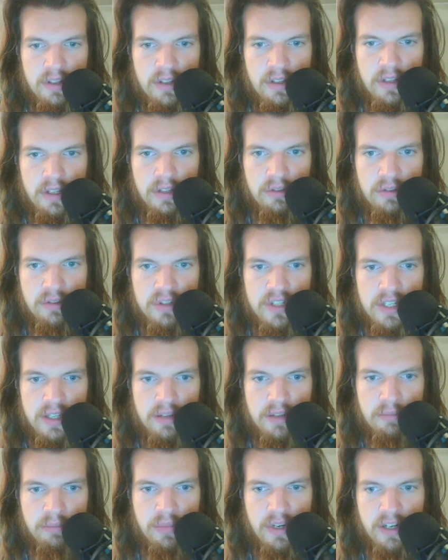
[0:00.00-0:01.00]
Here we see a
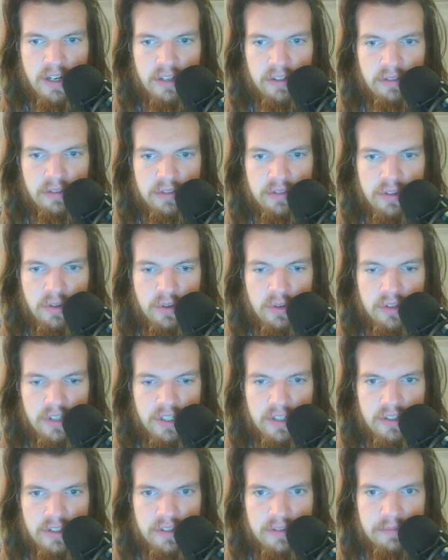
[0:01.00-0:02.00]
part of the
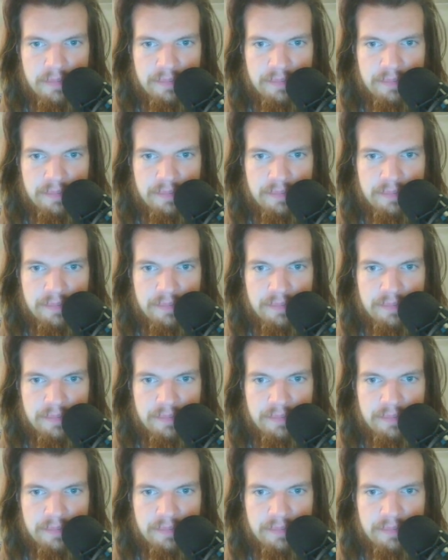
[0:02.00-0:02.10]
organ,